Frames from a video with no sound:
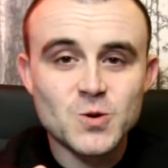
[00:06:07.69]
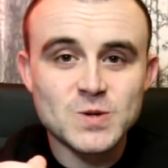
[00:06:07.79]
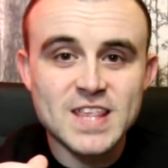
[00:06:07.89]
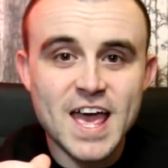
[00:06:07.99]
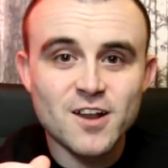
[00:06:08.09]

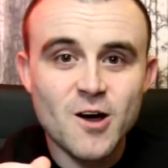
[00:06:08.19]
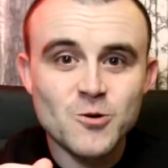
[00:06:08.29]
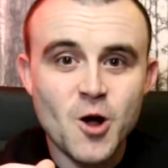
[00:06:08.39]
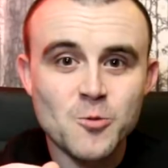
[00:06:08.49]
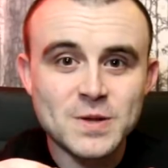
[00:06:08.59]
with their
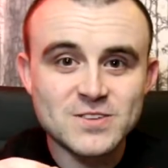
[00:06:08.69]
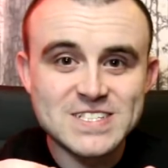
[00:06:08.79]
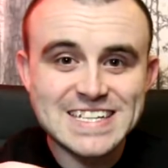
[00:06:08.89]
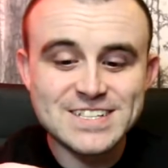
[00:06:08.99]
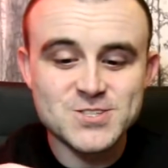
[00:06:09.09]
logo built
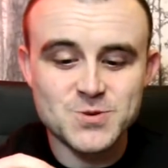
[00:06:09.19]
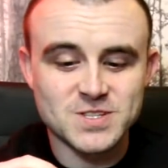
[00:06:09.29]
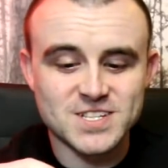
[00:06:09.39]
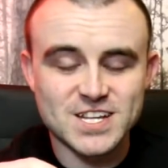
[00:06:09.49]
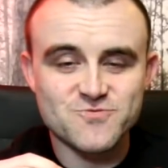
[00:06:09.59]
into
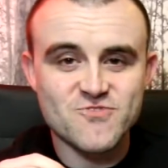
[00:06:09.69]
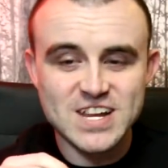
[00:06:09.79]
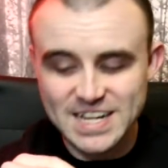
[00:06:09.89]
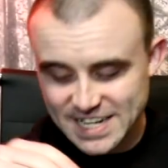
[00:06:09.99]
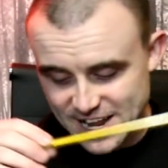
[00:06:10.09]
it, so that's
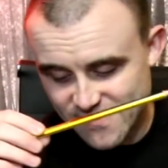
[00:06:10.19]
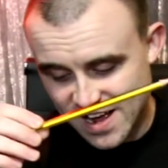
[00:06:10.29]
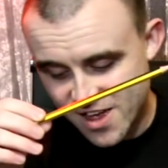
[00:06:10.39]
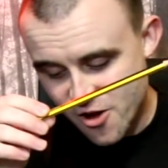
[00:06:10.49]
really clever.